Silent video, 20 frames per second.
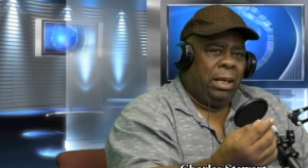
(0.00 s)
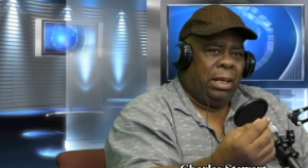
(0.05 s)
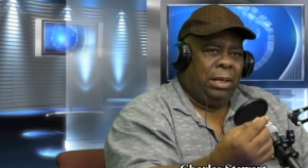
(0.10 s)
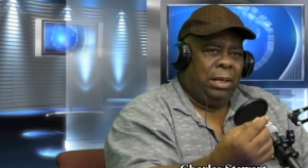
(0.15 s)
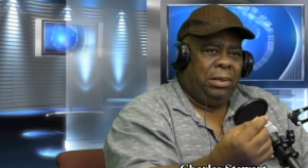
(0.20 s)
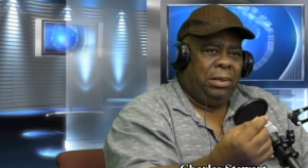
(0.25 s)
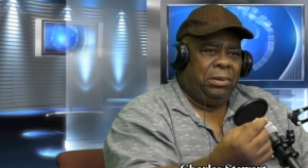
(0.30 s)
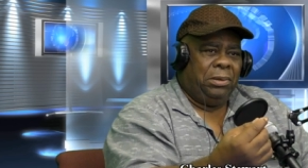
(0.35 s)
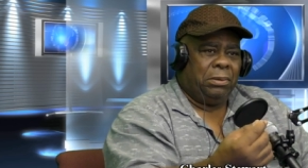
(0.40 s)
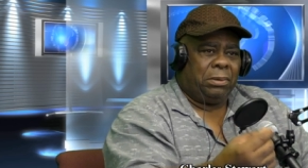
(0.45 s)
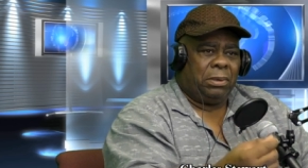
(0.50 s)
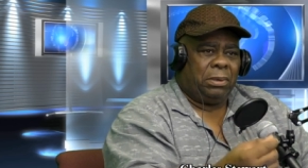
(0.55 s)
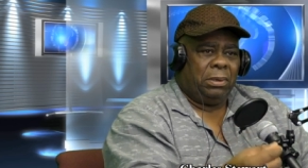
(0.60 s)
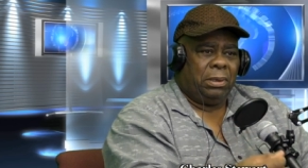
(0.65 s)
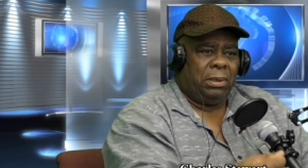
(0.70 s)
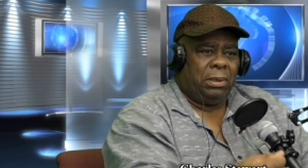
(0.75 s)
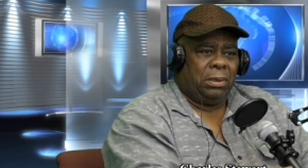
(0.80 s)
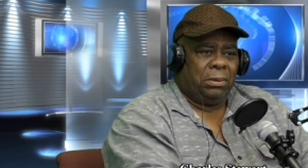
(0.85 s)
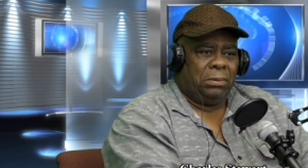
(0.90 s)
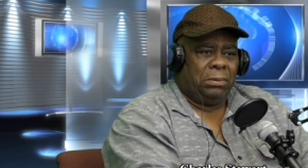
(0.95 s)
you can
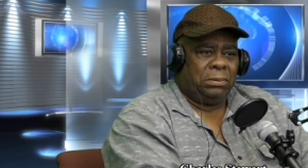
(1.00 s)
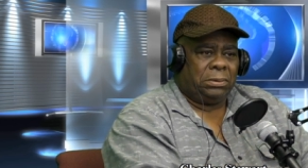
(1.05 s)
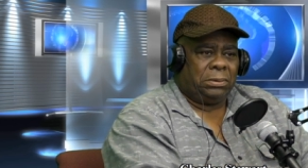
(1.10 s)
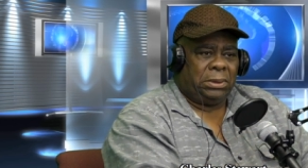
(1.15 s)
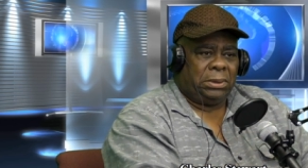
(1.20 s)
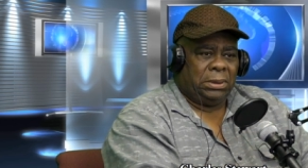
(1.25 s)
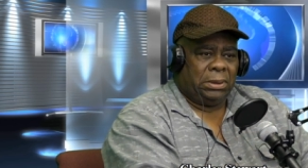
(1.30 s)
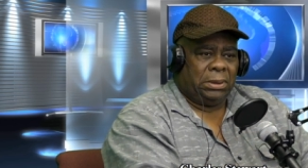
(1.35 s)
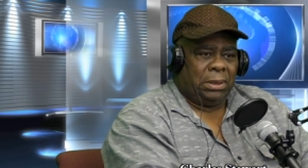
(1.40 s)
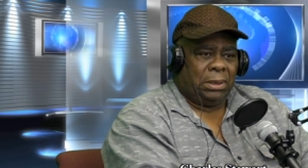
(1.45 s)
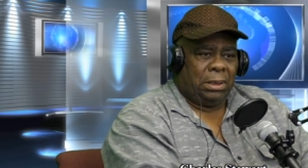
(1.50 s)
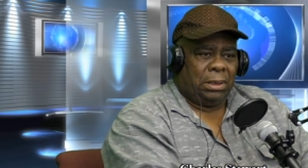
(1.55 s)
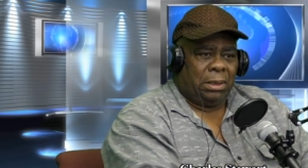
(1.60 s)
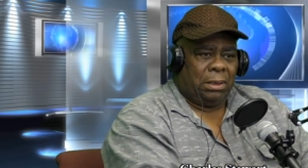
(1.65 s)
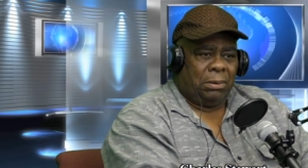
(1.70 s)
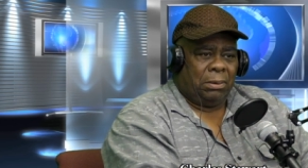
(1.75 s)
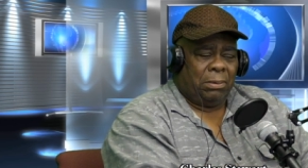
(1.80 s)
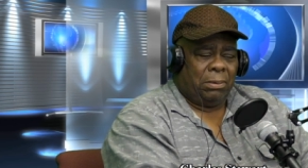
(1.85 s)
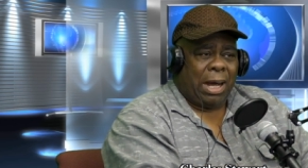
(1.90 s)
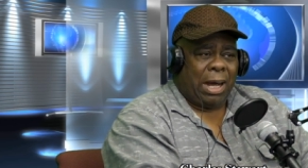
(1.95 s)
go to uh,
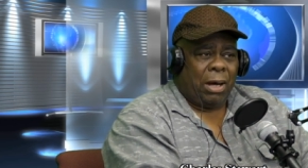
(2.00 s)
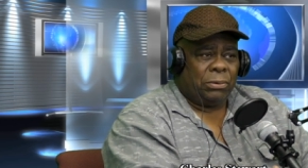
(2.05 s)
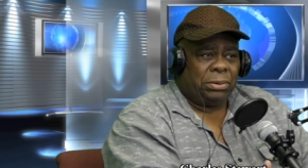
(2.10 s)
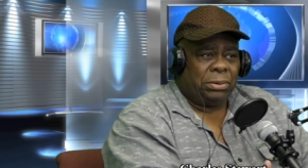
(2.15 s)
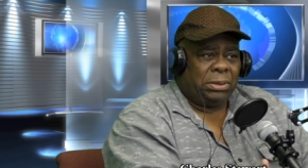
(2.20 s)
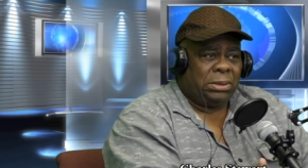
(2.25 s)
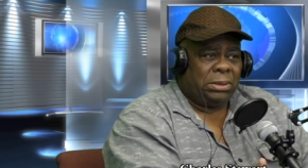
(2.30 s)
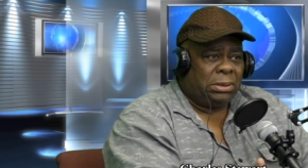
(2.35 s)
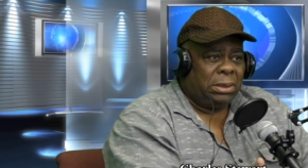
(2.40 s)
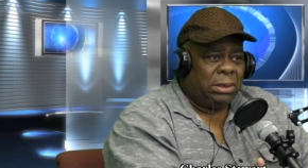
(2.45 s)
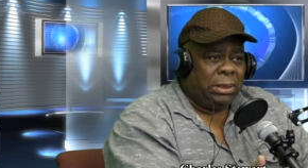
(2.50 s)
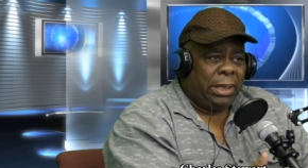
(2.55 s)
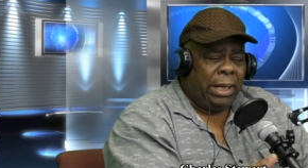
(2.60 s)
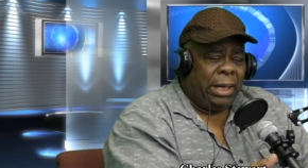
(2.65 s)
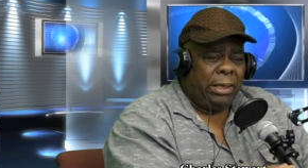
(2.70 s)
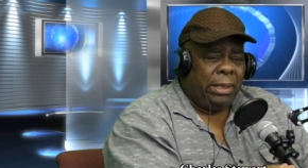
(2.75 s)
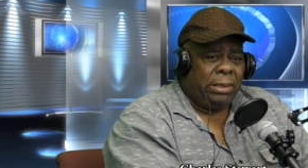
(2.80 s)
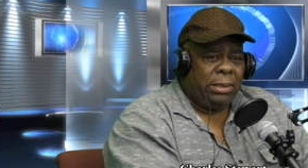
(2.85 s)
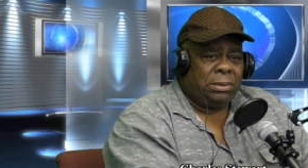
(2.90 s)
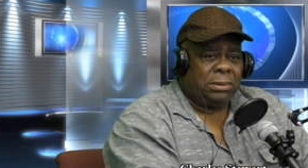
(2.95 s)
Rouse's,
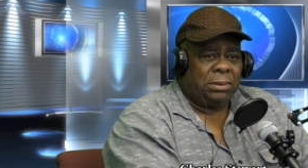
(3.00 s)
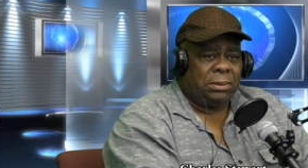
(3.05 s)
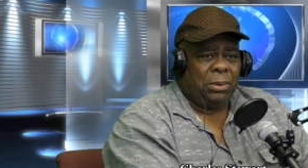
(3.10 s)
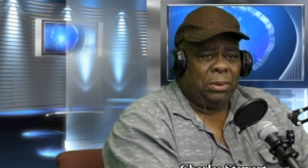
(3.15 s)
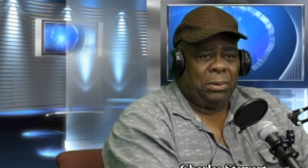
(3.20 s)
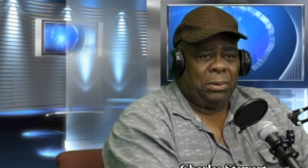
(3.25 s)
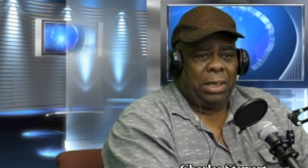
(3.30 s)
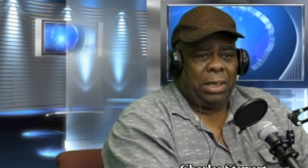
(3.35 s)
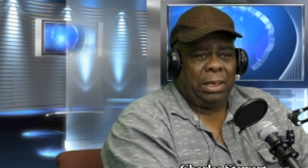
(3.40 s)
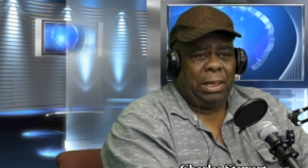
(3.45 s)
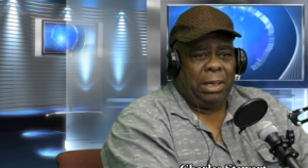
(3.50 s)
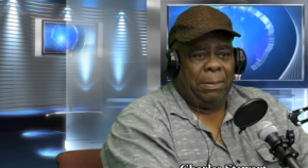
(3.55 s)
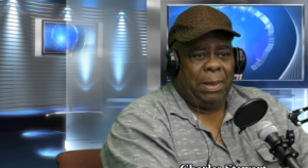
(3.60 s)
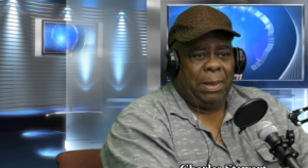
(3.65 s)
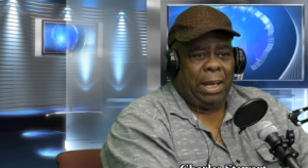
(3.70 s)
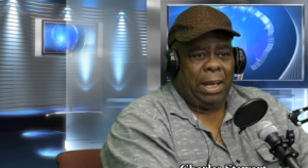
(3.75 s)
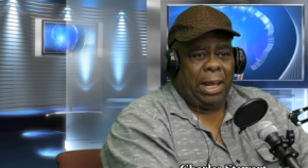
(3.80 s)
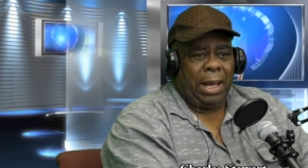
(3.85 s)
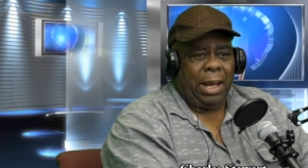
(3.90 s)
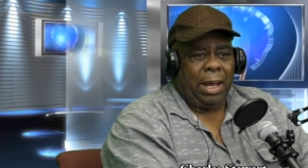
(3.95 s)
any store that they may
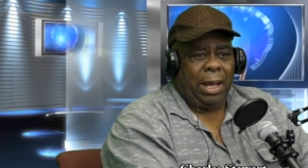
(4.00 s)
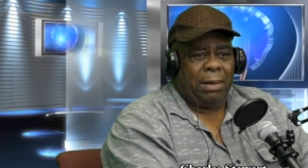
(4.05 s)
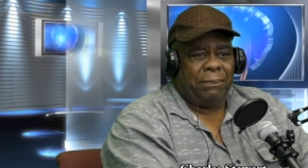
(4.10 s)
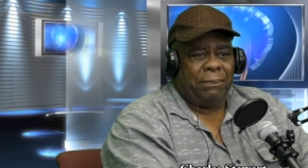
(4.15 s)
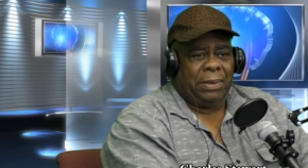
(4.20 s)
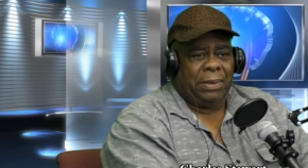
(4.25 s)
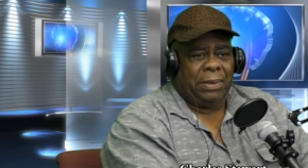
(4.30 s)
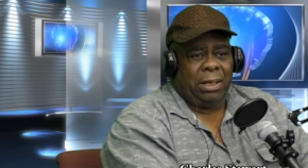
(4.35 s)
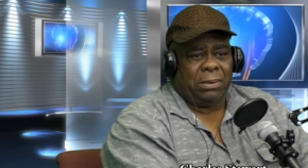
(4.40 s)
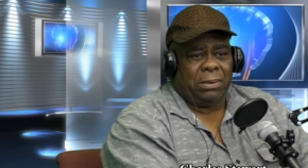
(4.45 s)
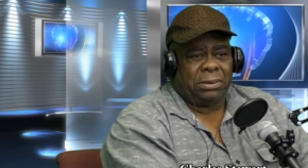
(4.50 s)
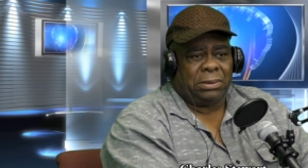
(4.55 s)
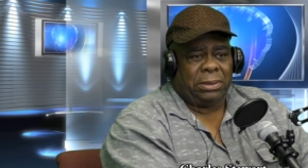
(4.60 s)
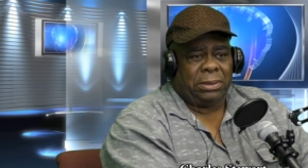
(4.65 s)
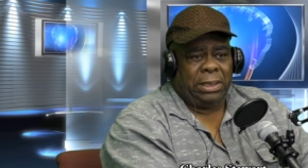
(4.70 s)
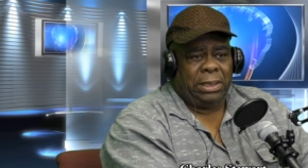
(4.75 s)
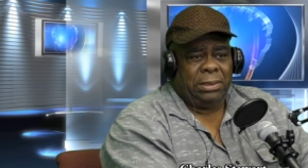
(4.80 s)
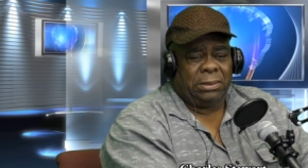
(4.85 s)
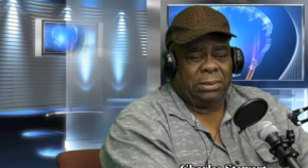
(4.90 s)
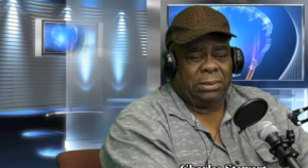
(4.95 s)
have, they're going to sell
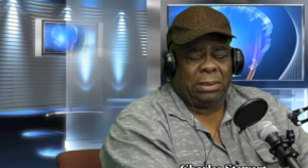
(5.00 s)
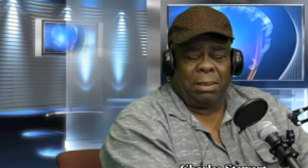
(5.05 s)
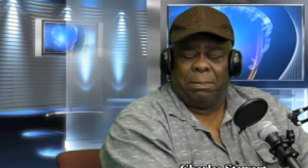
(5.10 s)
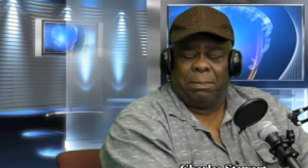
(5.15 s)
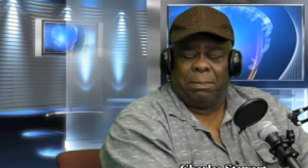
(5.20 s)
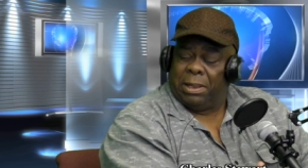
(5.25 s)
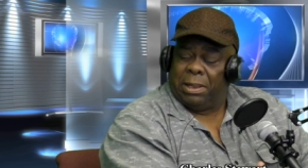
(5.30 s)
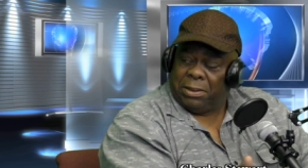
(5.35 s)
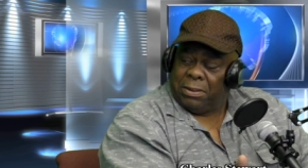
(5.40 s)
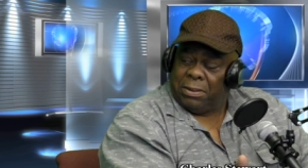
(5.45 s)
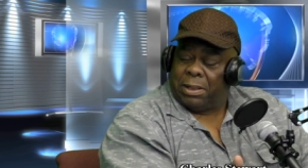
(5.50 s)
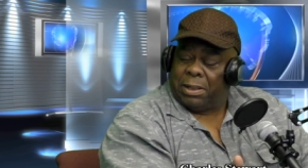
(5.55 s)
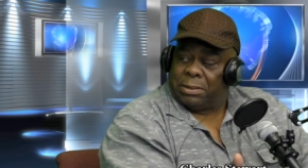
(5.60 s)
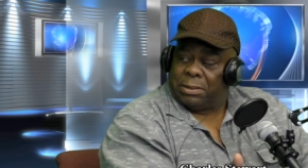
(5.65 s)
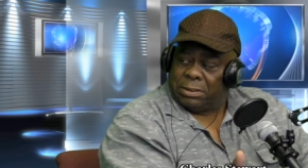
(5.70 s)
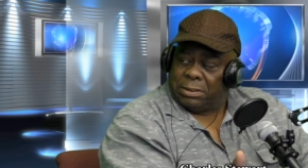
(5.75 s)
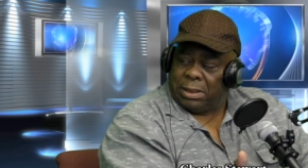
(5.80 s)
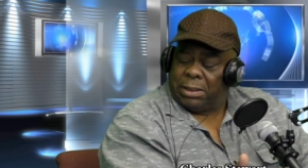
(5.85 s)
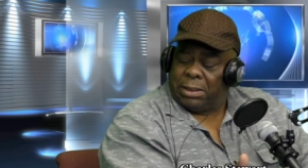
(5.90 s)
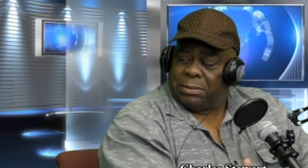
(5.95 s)
you something that you're not
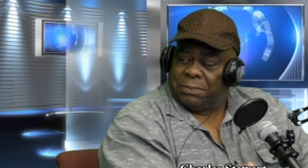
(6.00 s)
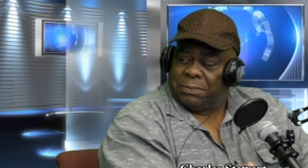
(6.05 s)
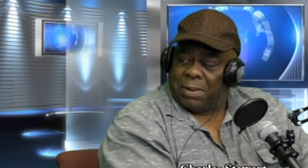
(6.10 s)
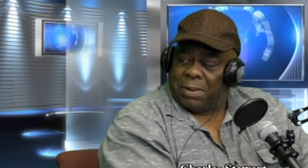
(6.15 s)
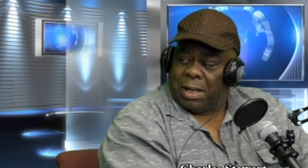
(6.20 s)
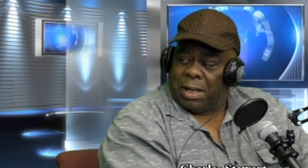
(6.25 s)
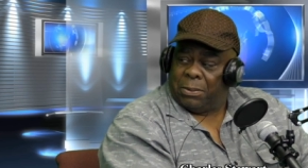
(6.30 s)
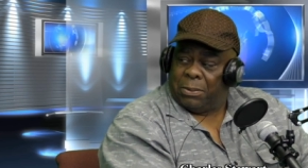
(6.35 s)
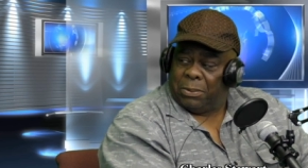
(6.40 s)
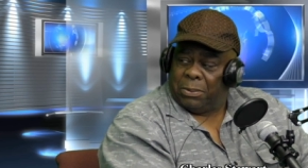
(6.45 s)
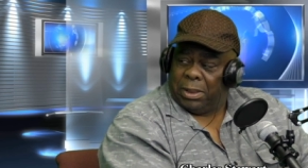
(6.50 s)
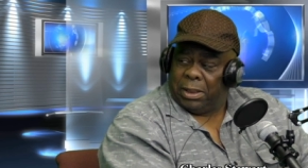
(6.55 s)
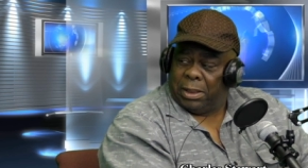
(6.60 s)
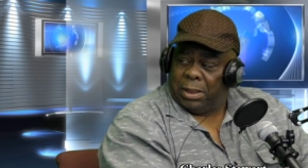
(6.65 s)
satisfied with.